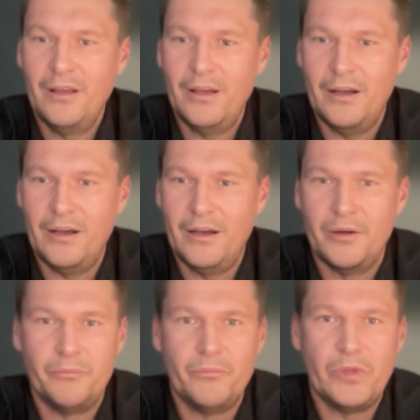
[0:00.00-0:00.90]

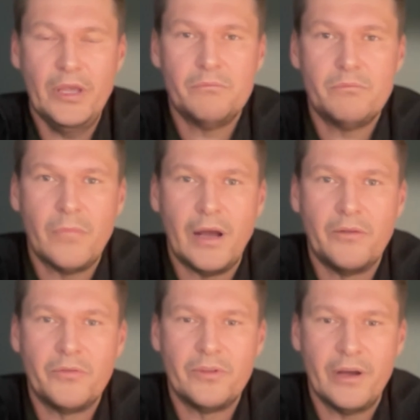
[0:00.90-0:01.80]
yeah, I
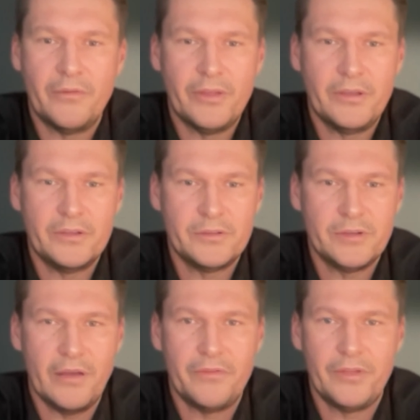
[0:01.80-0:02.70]

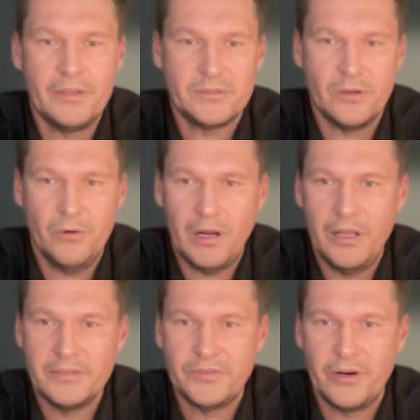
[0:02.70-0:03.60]
think so,
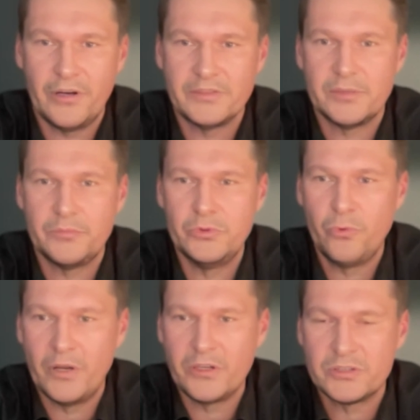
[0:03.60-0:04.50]
unless there are some new
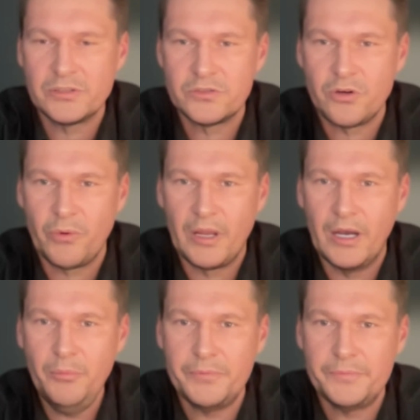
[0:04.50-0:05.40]
questions showing
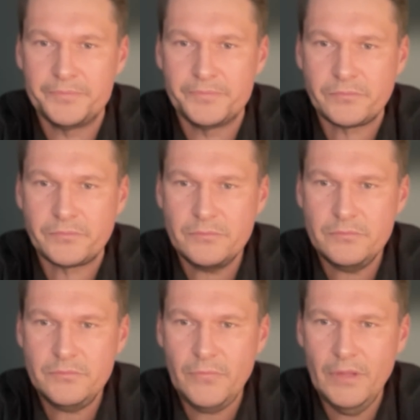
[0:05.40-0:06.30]
up.
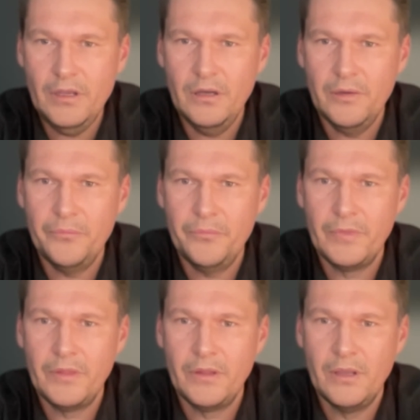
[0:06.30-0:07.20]

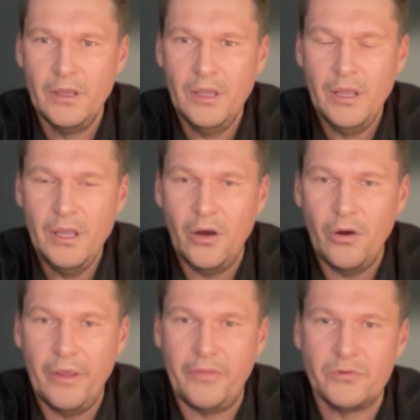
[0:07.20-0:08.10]

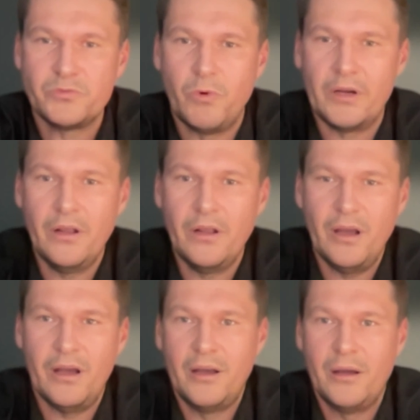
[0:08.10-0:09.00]
Oh yeah, there's one
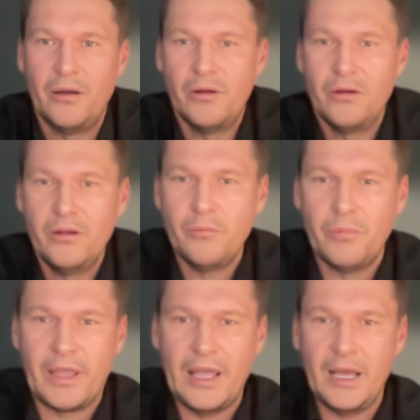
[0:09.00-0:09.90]

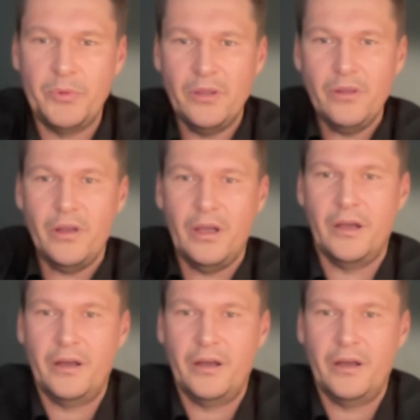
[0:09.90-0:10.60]
by Gabby.